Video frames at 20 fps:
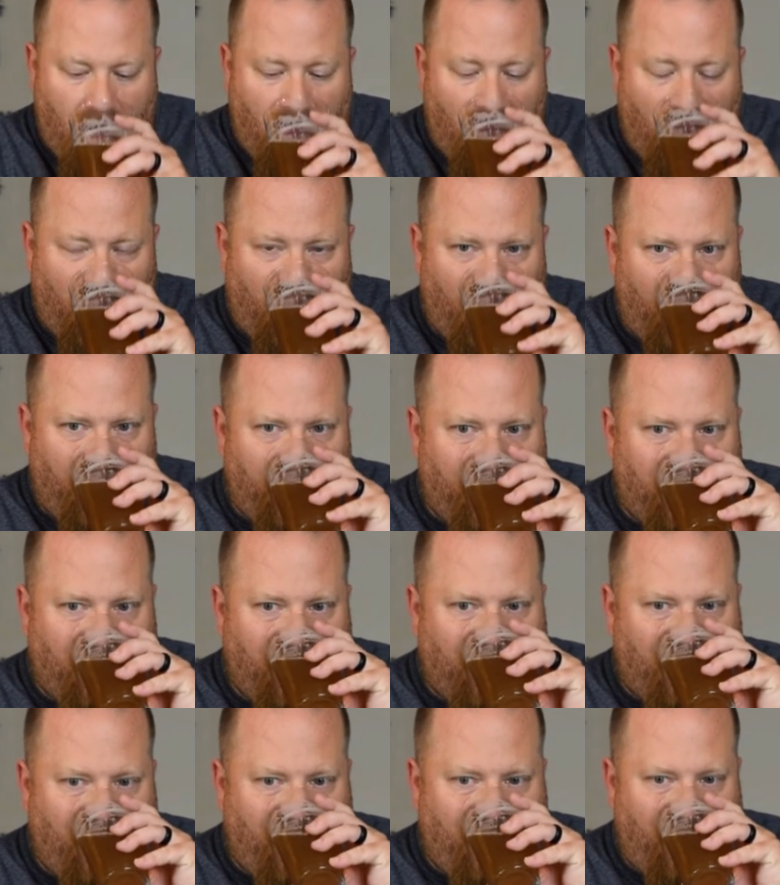
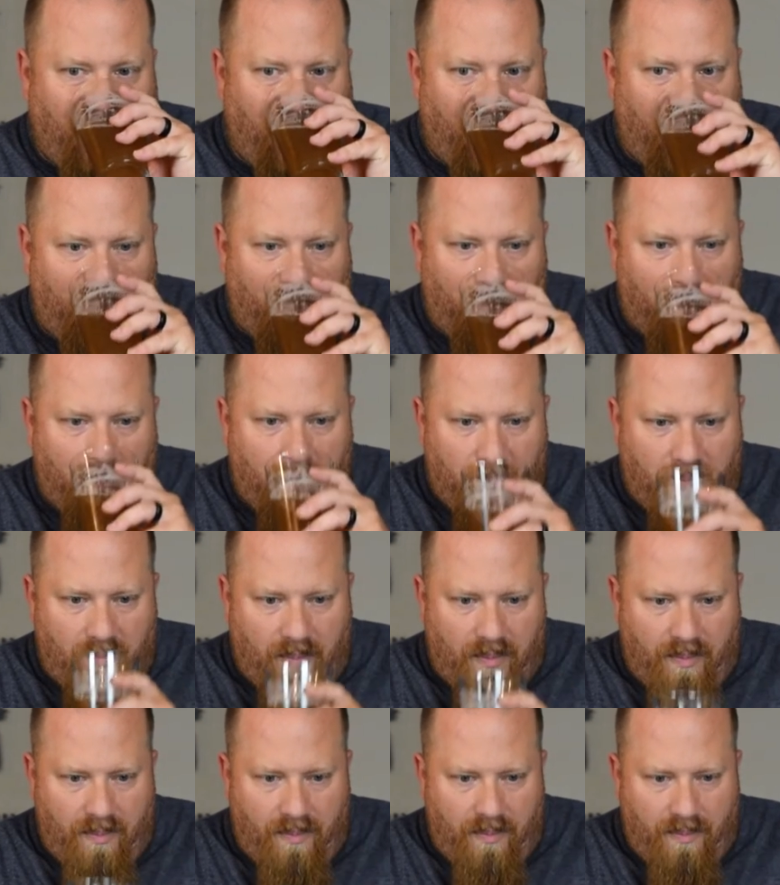
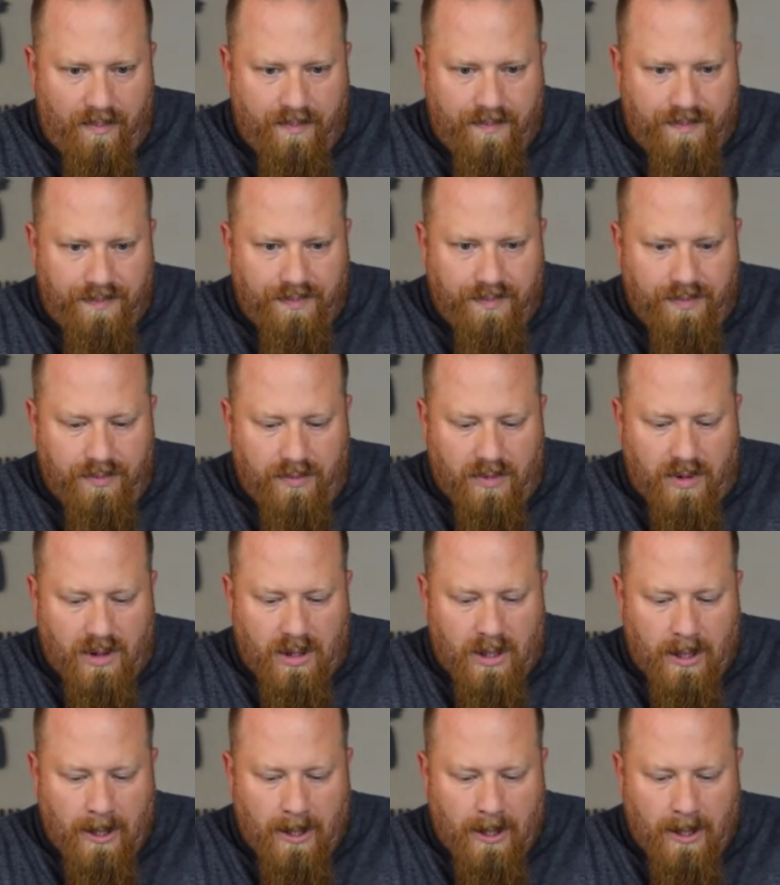[no speech]